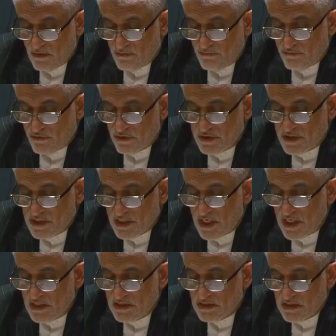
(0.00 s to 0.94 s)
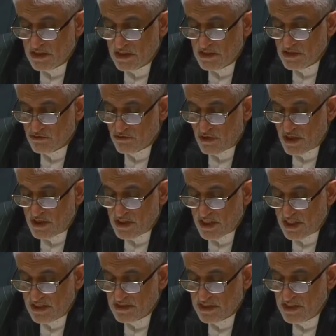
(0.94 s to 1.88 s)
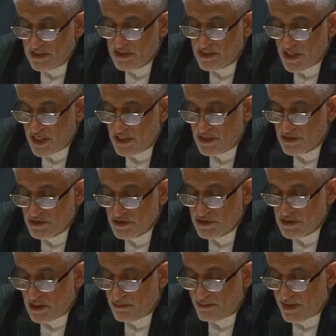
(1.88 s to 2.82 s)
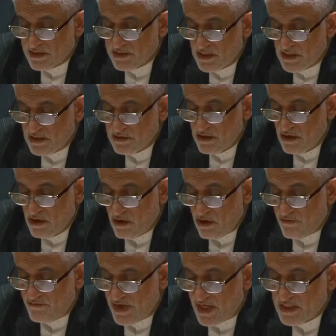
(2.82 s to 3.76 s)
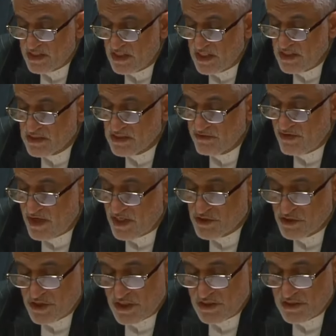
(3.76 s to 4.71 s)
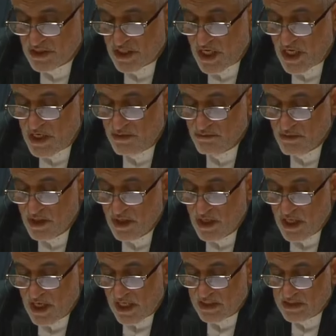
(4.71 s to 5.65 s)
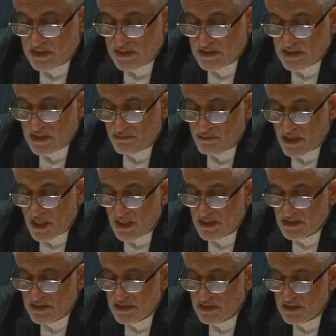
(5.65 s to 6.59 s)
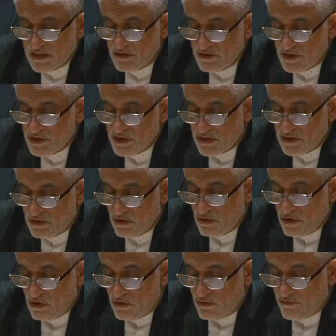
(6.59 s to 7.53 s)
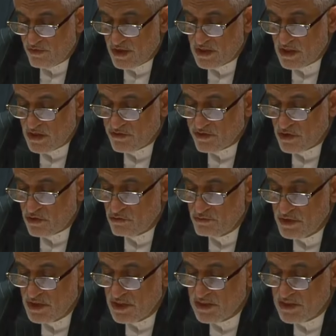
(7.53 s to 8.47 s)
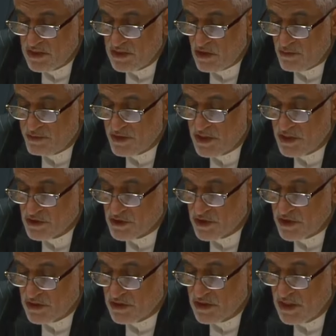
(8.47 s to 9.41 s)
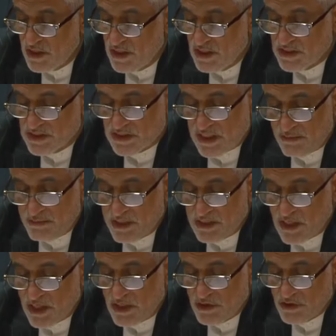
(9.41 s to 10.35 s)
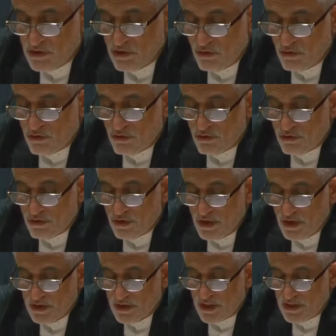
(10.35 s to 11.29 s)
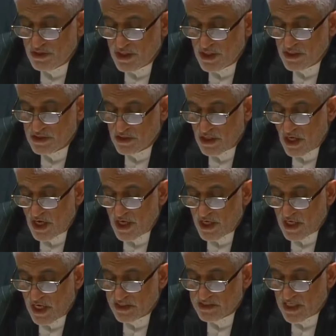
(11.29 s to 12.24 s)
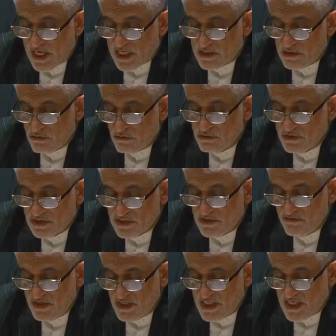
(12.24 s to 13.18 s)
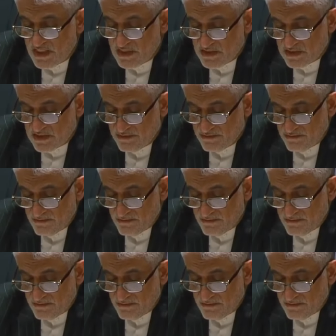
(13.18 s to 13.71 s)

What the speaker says: For decades, Israel has engaged in a pattern of aggressive actions aimed at destabilizing the region, whether through military operation, sabotage, or direct attack on civilians.